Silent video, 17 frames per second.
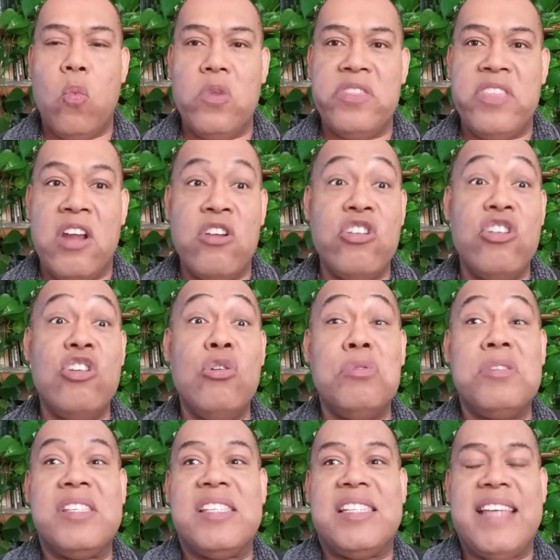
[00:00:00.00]
their new
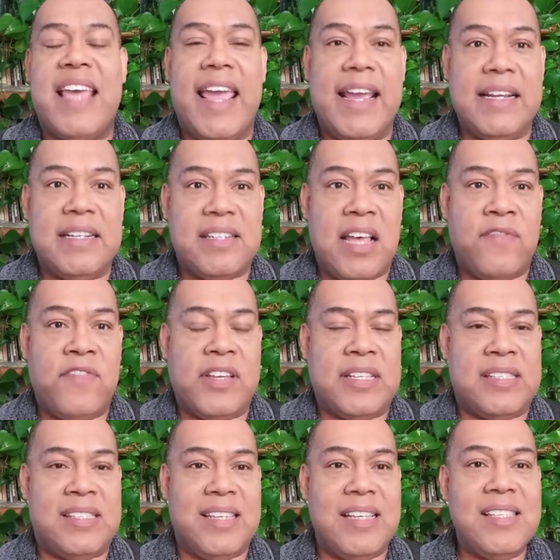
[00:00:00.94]
state of
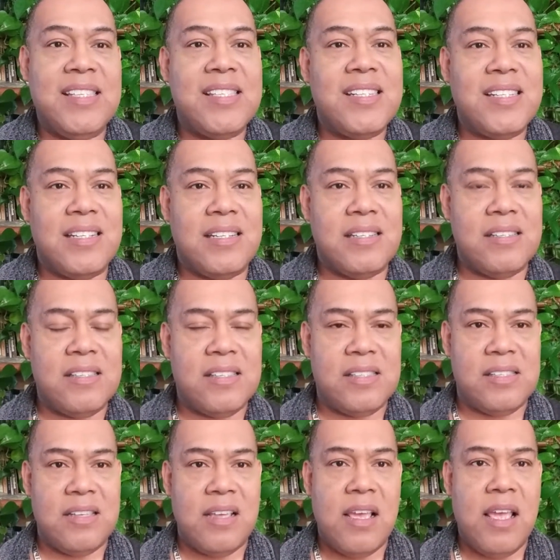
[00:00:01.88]

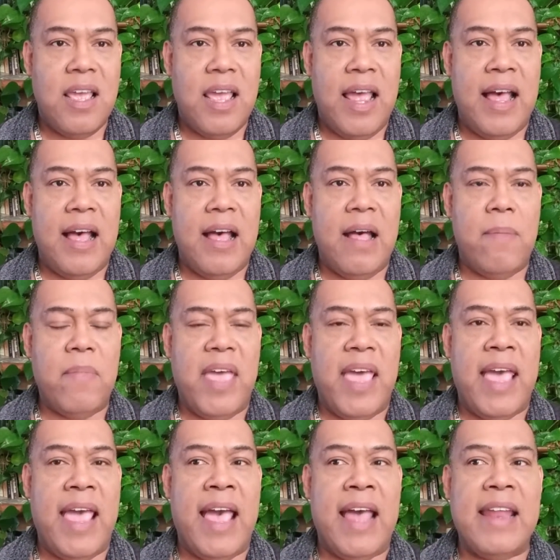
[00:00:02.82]
existence,
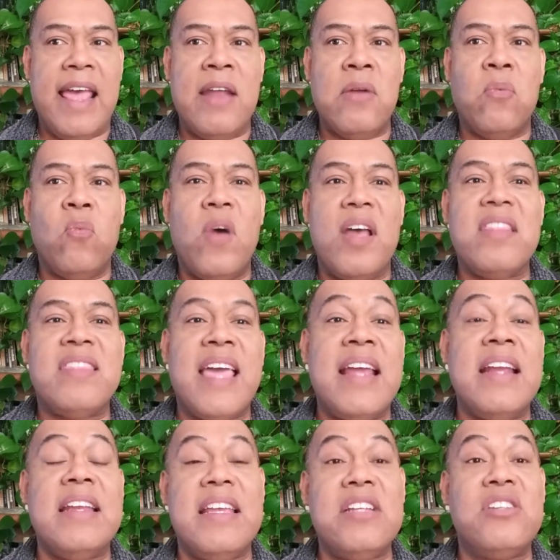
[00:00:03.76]
and what
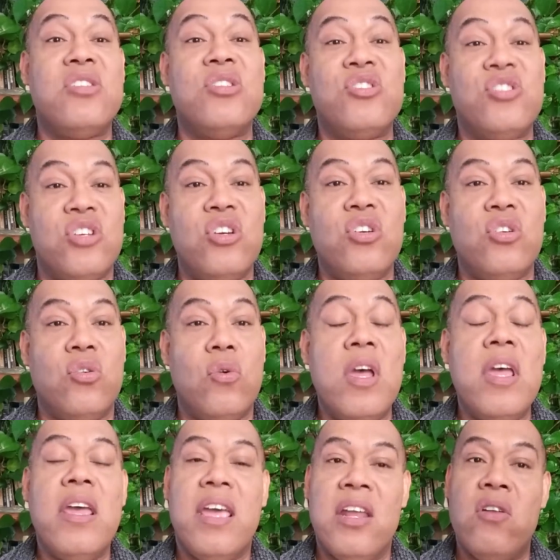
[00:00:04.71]
they need to do
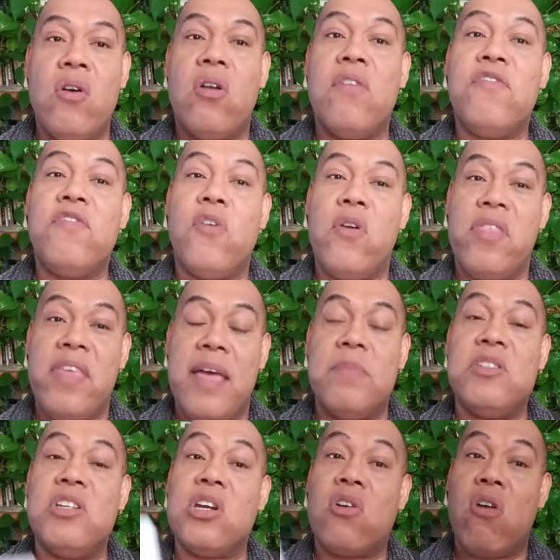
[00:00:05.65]
in order for
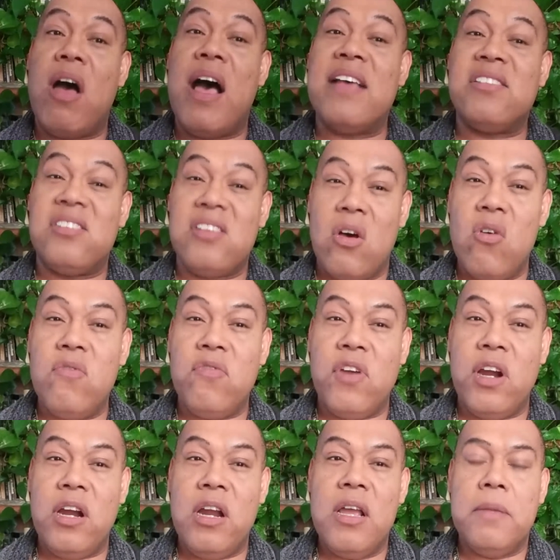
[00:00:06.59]
them to cross
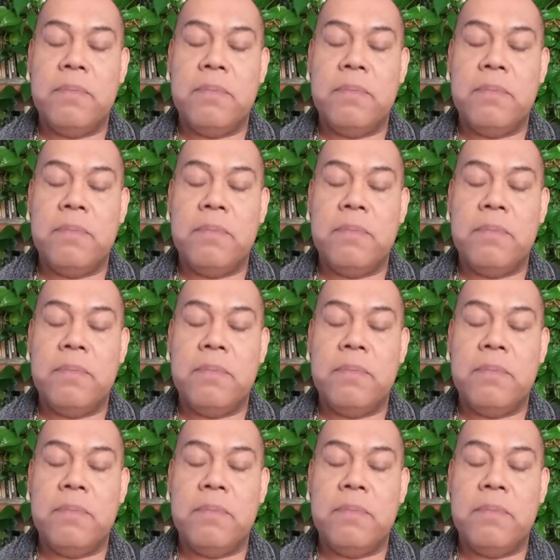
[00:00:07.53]
over.